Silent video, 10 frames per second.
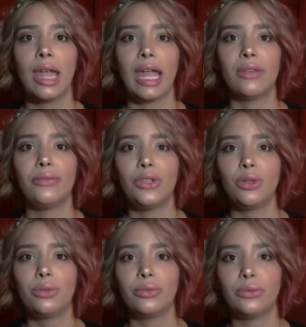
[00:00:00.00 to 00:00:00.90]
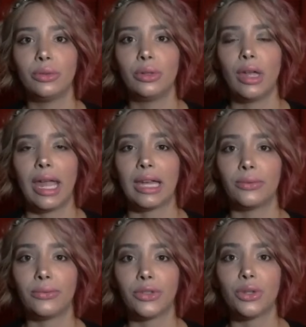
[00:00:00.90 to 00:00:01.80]
and
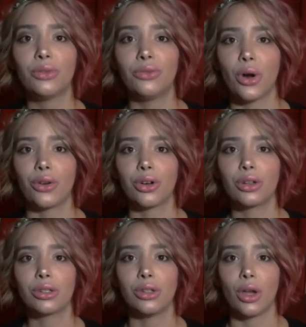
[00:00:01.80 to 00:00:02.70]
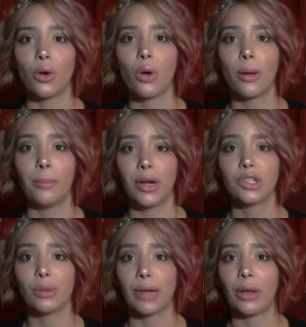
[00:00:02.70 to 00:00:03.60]
few voters know much
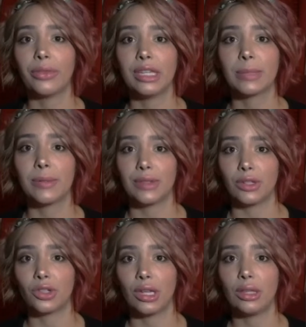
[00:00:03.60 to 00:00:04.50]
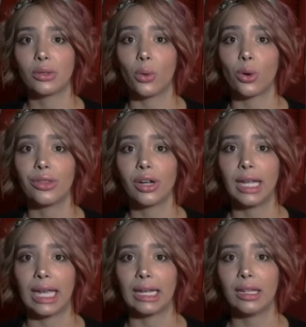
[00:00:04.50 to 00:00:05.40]
about these positions or their
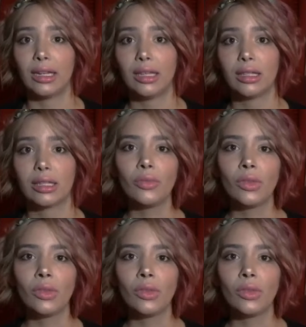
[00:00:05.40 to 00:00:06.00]
candidates.